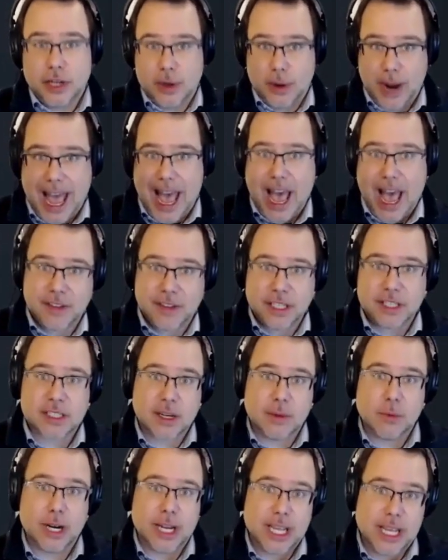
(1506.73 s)
having
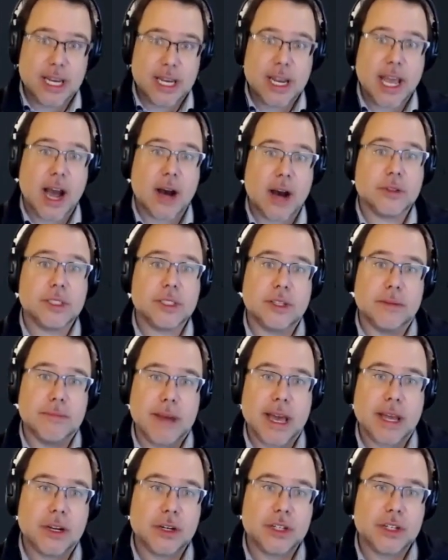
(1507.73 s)
someone in house to
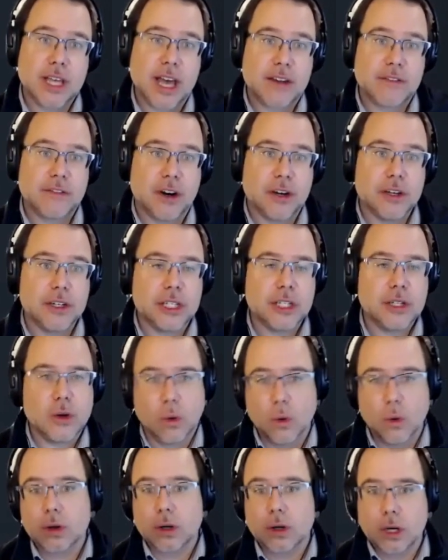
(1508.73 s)
manage that function,
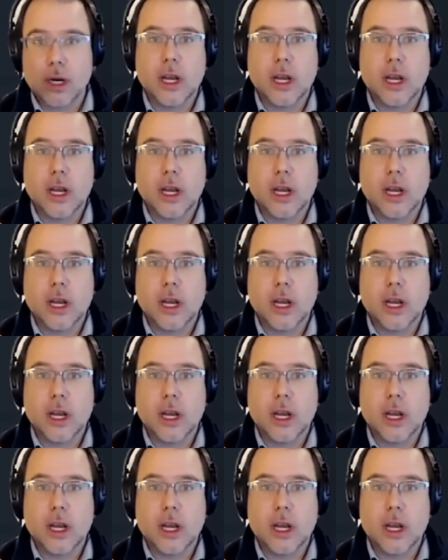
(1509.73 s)
or